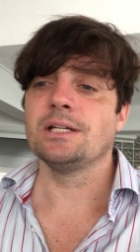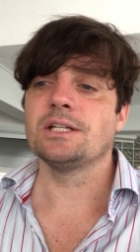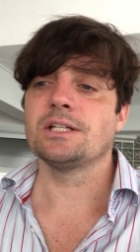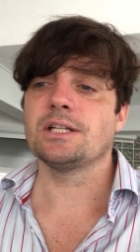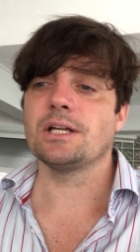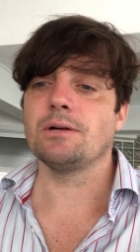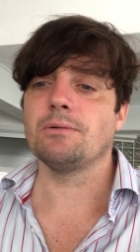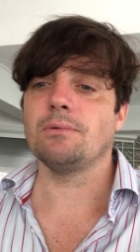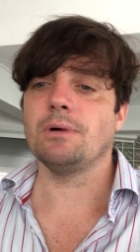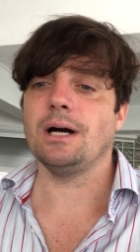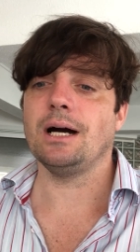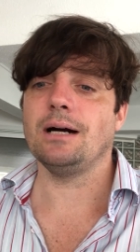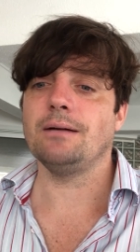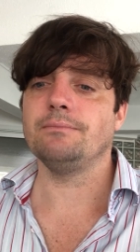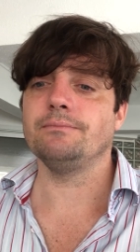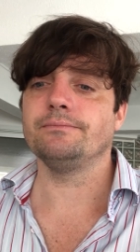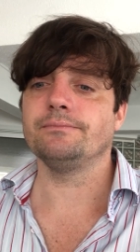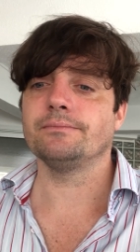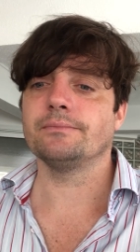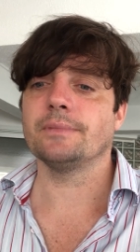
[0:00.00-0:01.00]
So,
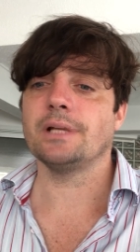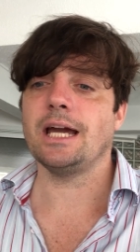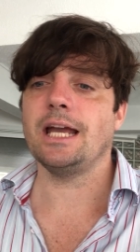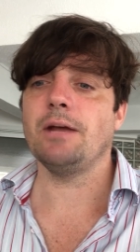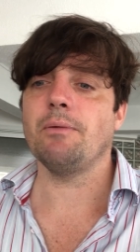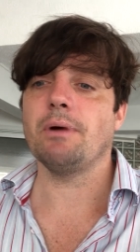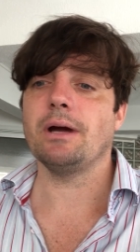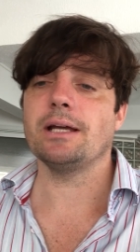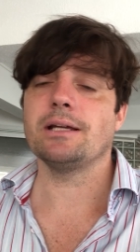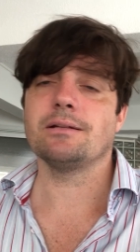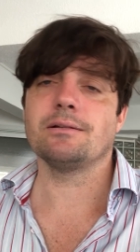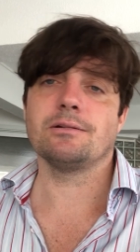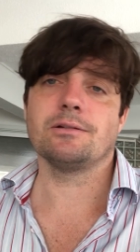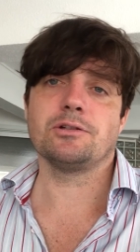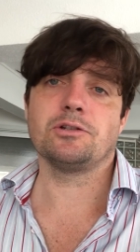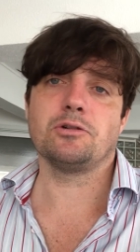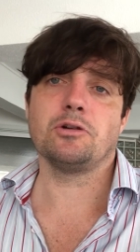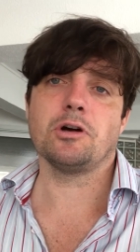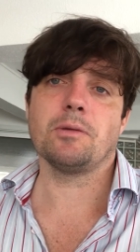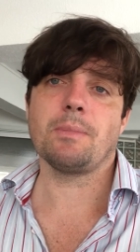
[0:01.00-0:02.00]
um, anyway,
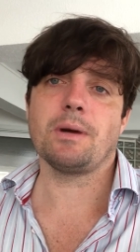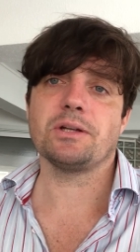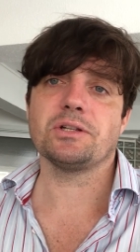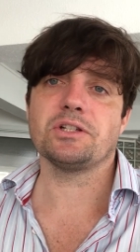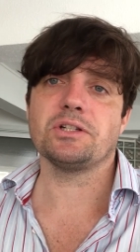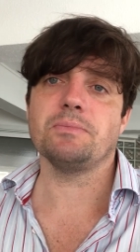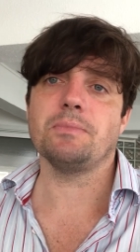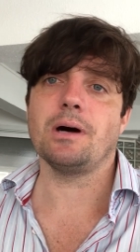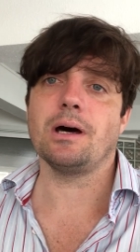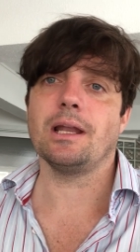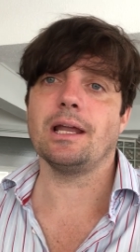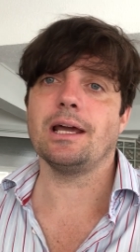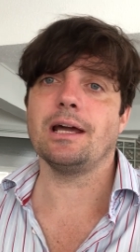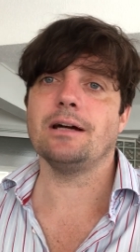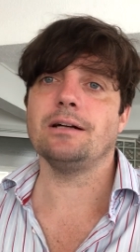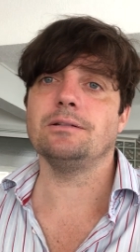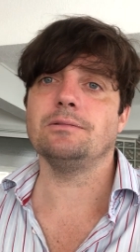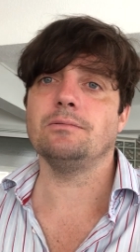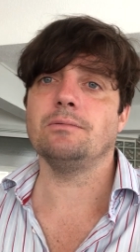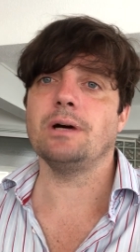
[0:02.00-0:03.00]
talking about
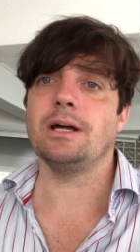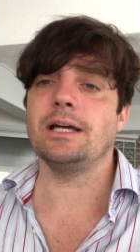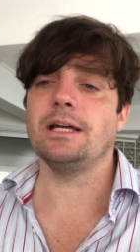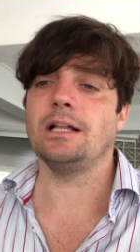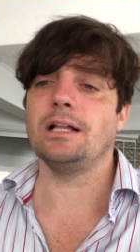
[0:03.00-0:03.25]
Somalia, where